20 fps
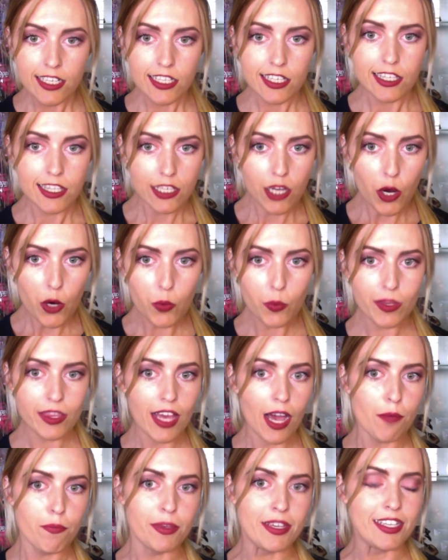So with
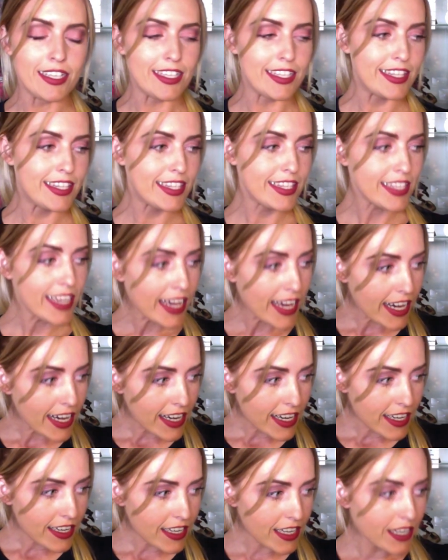that being
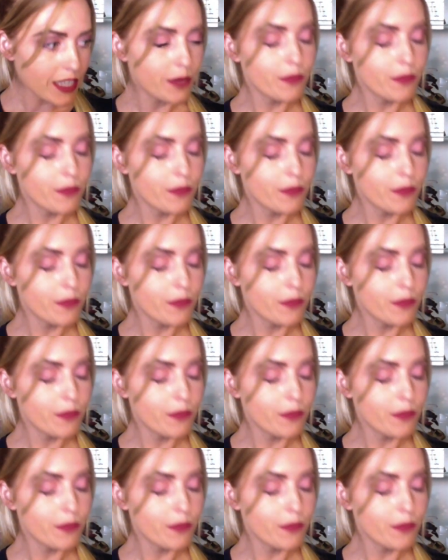said,